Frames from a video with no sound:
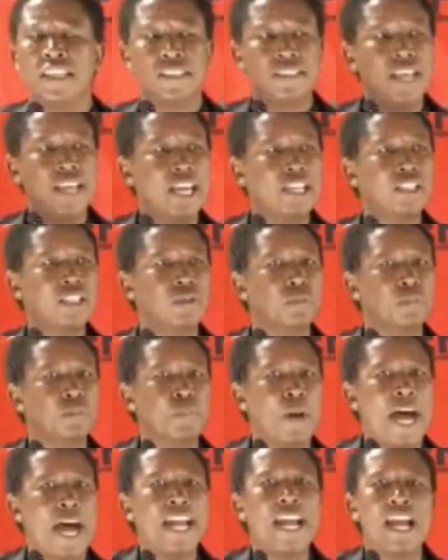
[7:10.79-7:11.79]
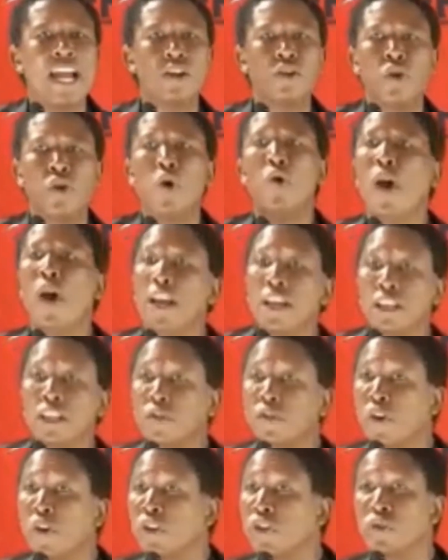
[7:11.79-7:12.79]
Sex buyer, no one
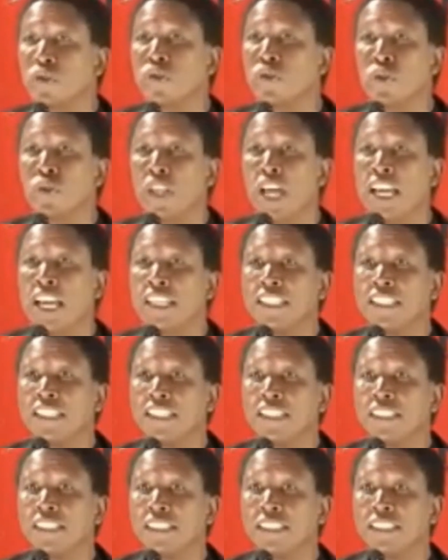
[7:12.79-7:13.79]
is forced to do that.